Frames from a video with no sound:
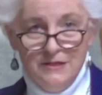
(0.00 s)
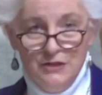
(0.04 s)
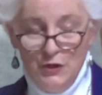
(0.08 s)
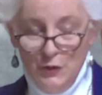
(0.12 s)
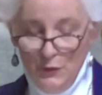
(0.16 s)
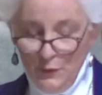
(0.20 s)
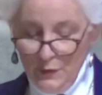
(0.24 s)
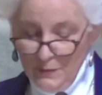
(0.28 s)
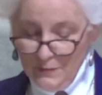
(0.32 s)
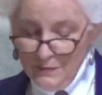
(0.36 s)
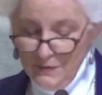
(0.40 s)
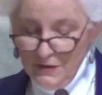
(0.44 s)

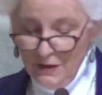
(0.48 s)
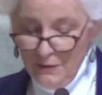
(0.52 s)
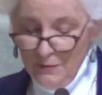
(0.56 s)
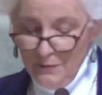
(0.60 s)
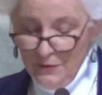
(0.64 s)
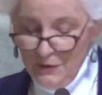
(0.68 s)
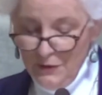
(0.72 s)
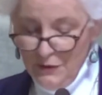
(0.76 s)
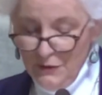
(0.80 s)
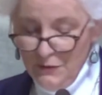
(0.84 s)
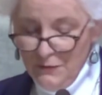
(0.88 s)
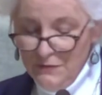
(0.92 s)
the
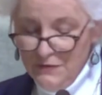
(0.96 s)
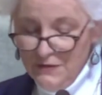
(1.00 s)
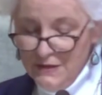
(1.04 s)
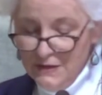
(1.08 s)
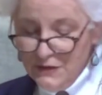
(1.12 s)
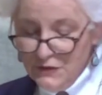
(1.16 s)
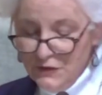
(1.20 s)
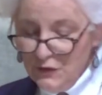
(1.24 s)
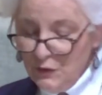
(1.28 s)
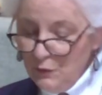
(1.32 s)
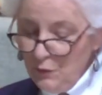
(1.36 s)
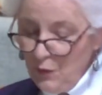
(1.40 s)
UMW
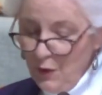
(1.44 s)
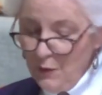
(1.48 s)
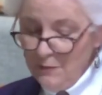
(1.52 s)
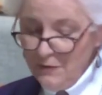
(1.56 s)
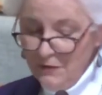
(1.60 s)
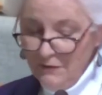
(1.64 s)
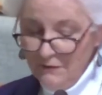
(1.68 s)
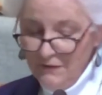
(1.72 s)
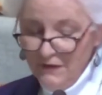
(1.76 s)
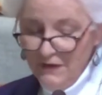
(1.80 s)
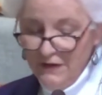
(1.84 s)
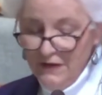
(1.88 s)
District
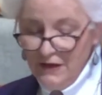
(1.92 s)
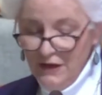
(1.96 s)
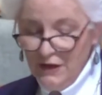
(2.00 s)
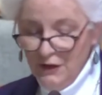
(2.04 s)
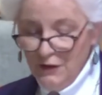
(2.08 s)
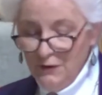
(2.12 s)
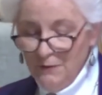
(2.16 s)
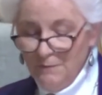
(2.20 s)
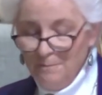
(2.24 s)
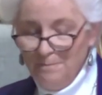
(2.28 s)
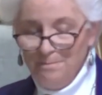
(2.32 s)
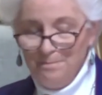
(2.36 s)
Woman of the
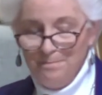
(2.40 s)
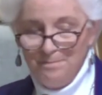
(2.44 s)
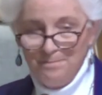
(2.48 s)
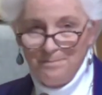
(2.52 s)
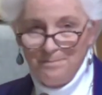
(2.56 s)
Year.